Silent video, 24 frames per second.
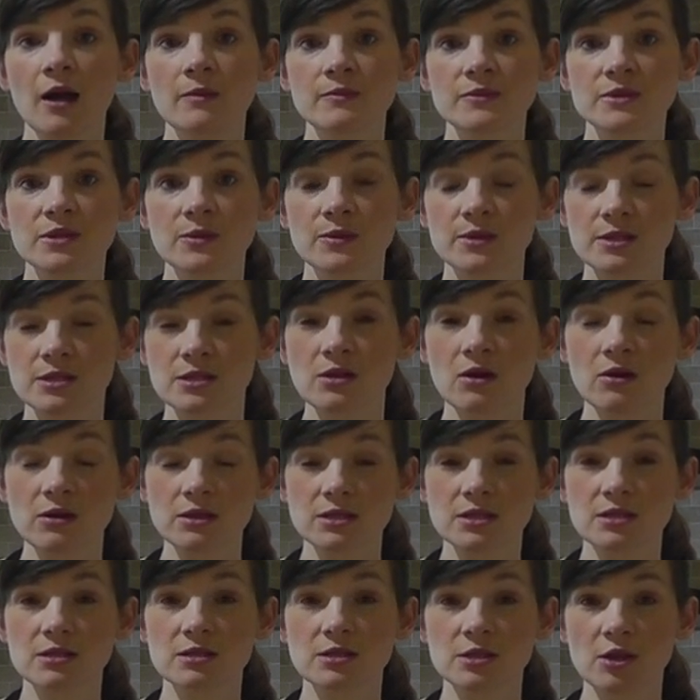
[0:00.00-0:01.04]
so it's
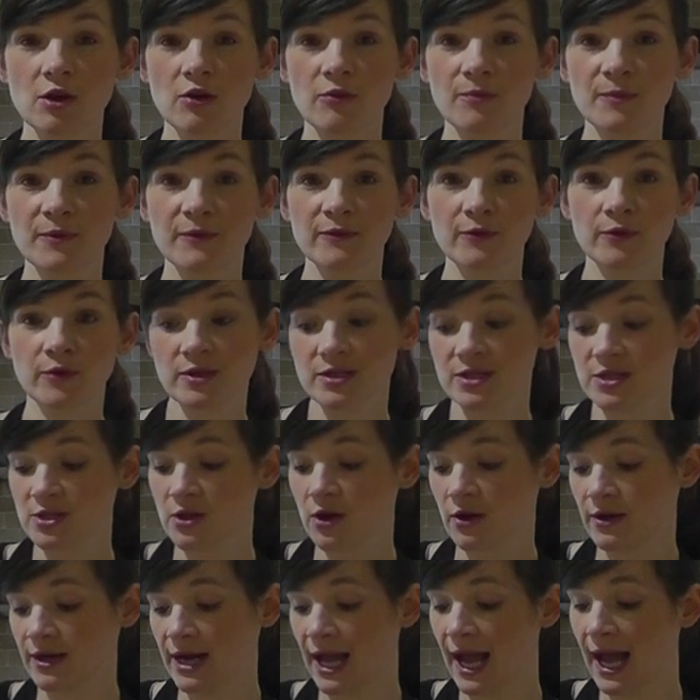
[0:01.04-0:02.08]
nice and soft before you
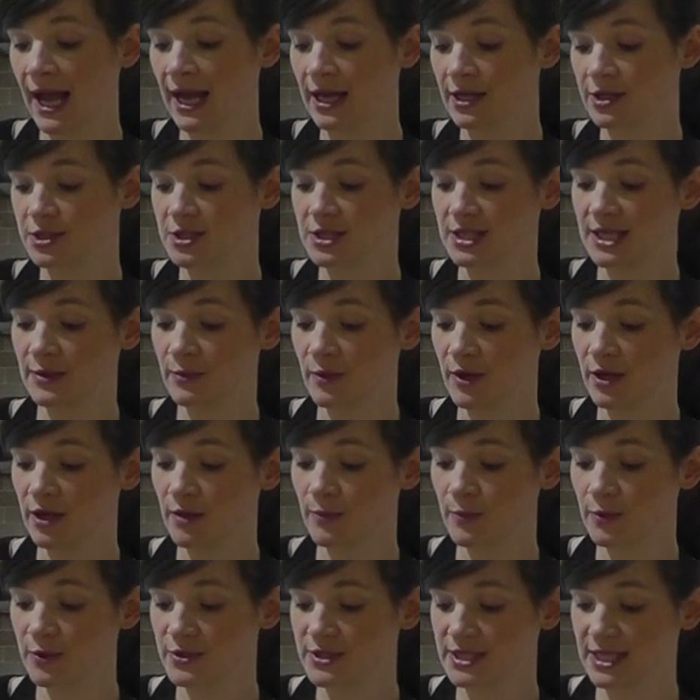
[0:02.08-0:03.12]
start. And actually when I
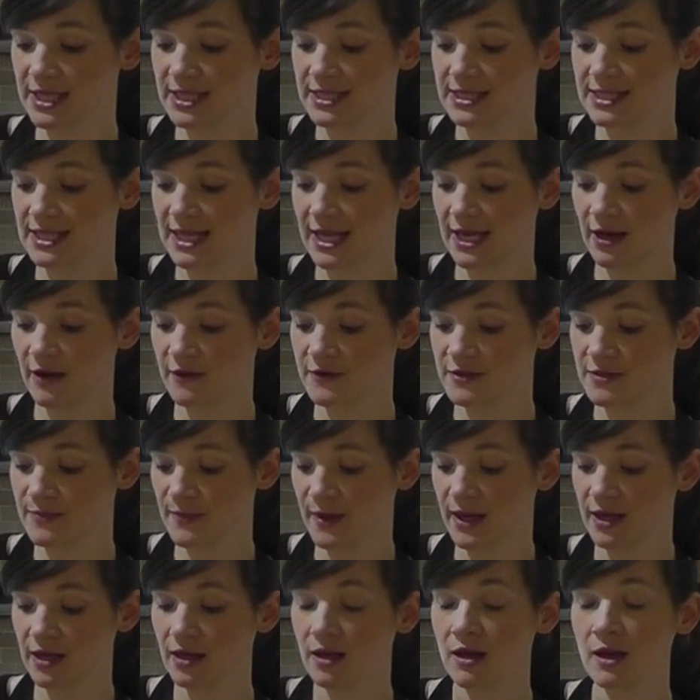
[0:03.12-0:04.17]
put it into here I
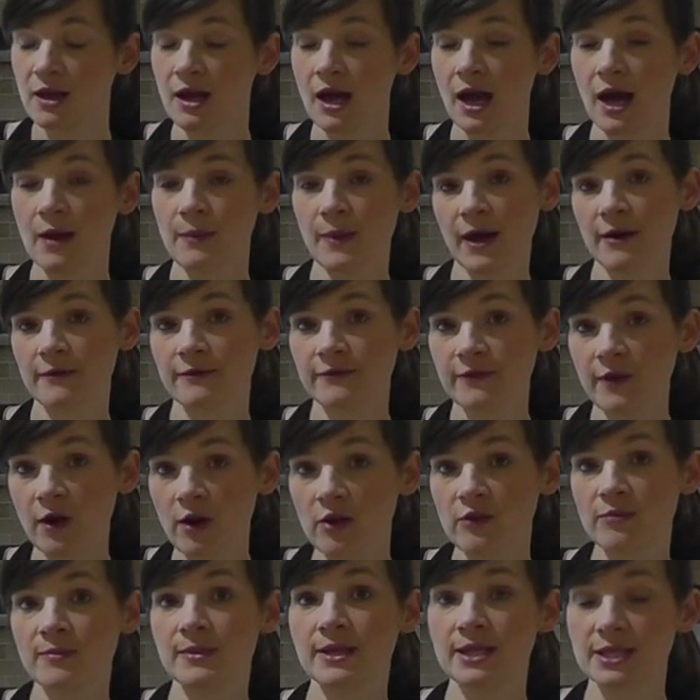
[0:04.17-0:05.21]
spent about
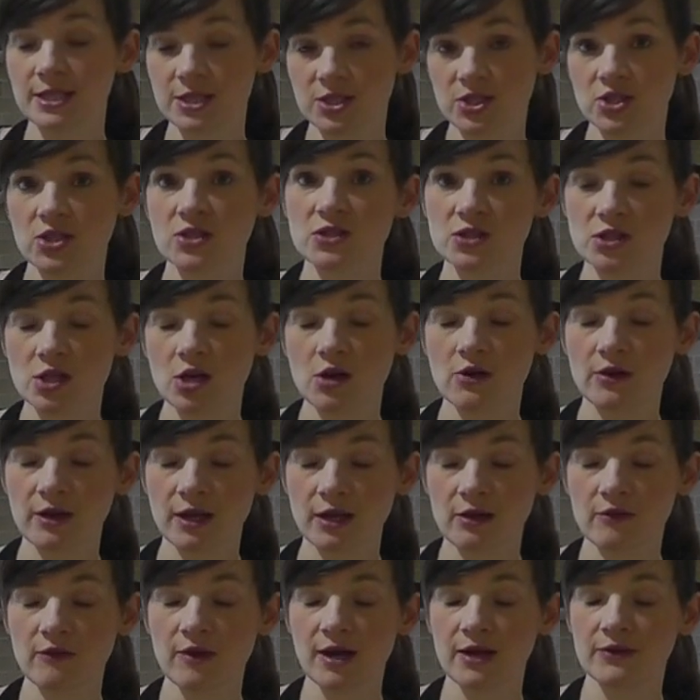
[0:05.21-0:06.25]
5 minutes just stirring
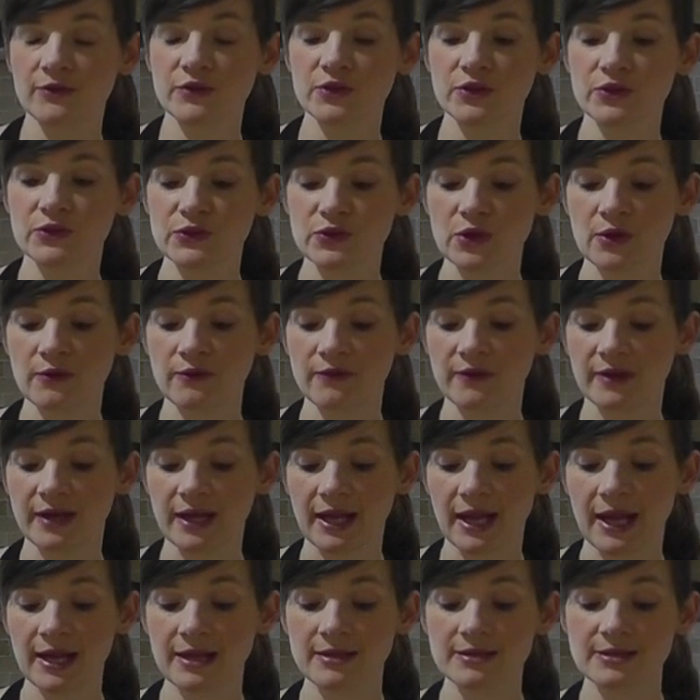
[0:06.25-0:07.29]
it around, just
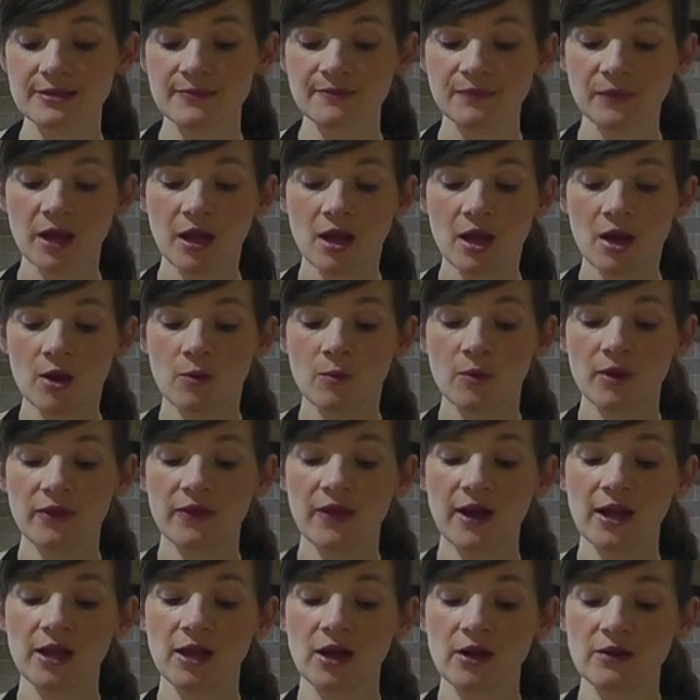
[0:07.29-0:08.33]
softening it. We're
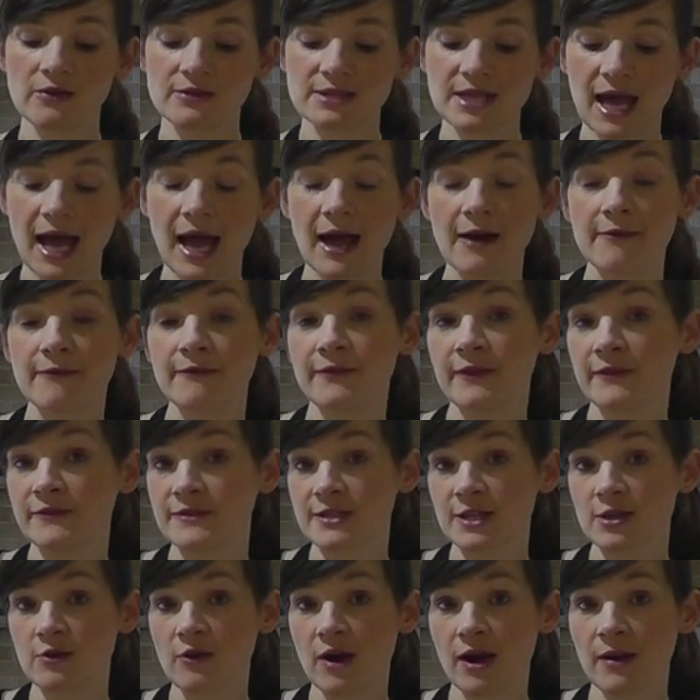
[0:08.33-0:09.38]
then going to have
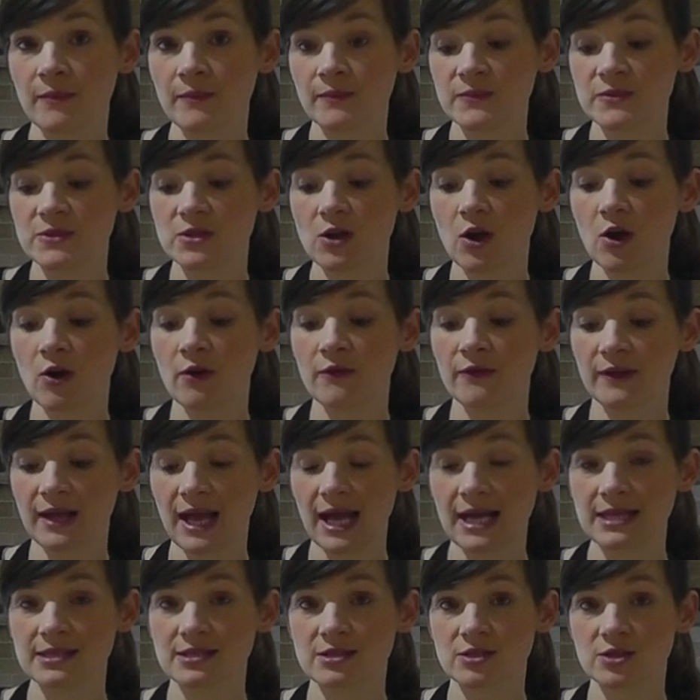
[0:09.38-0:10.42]
50 grams of
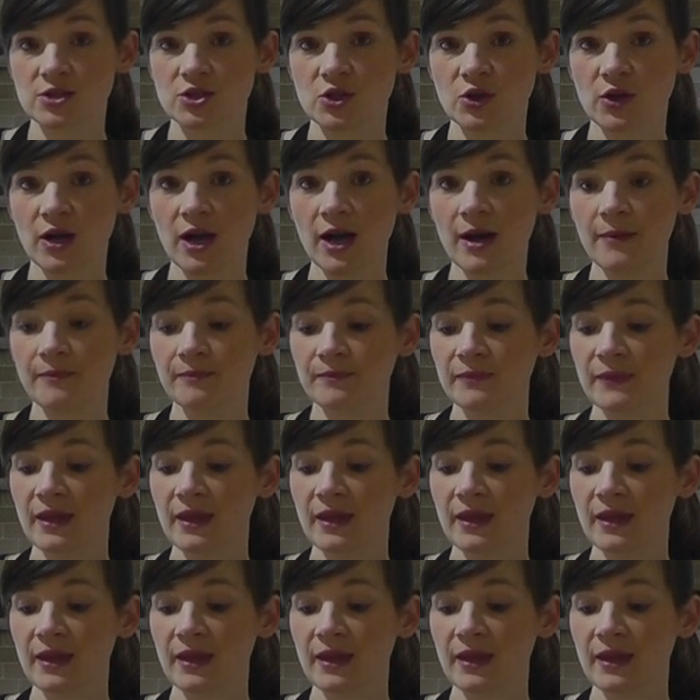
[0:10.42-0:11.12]
caster sugar